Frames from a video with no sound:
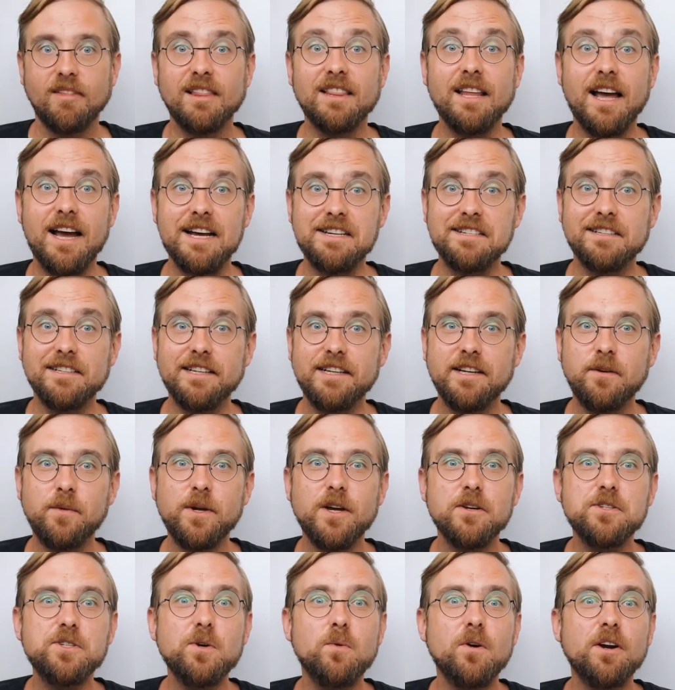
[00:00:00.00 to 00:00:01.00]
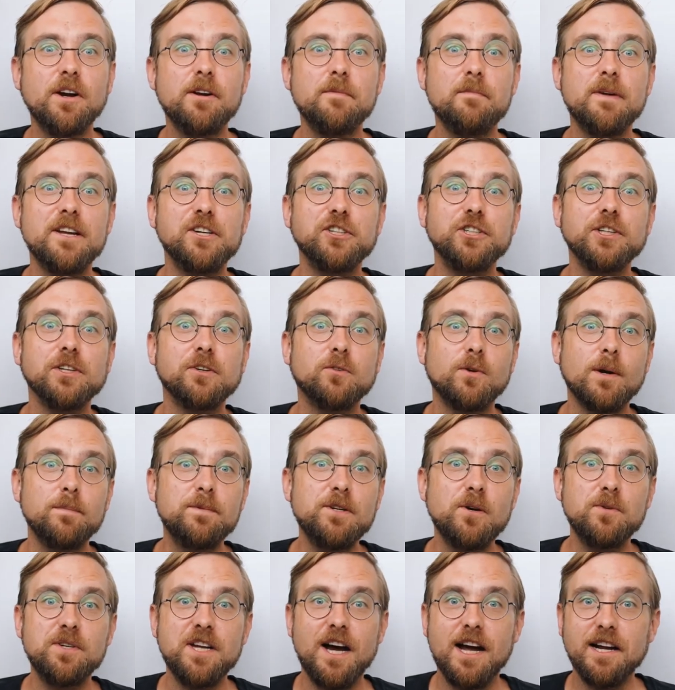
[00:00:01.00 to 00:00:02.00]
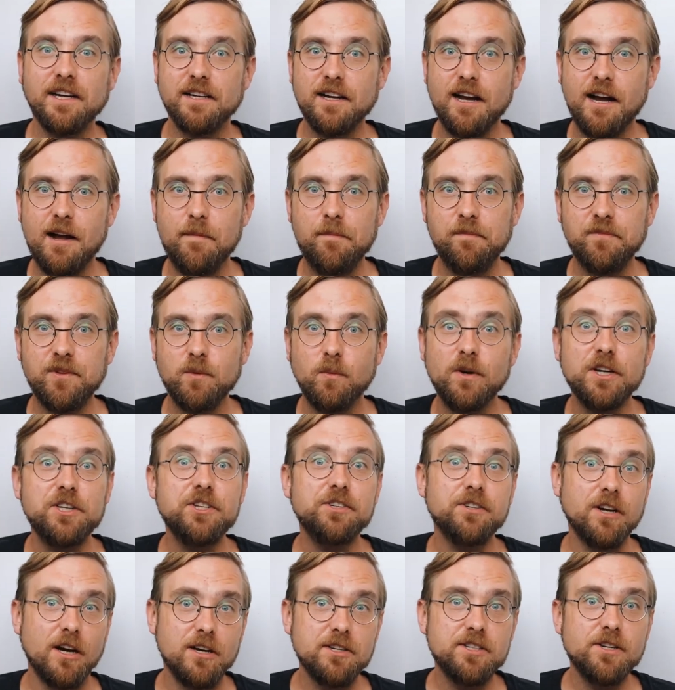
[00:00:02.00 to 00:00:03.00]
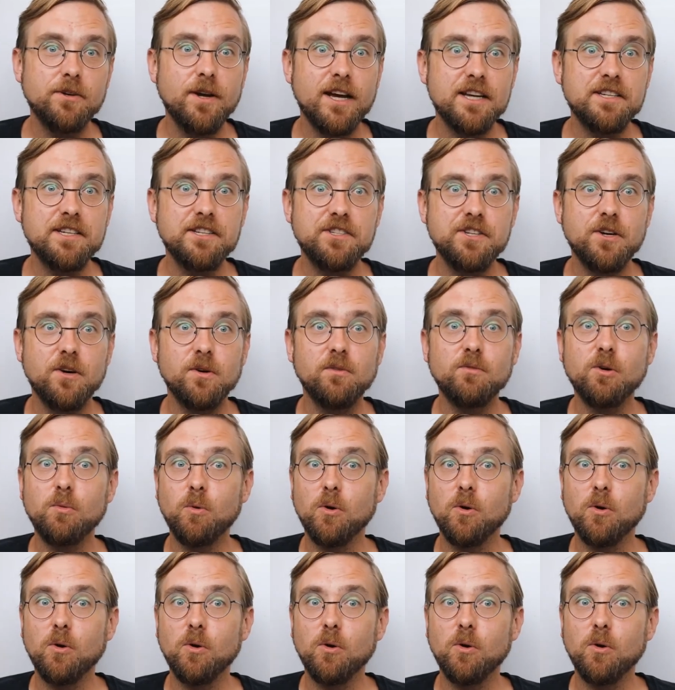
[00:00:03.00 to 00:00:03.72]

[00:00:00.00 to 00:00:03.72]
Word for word: Lastly, we also wanted to mention Crypto.com, which also has its own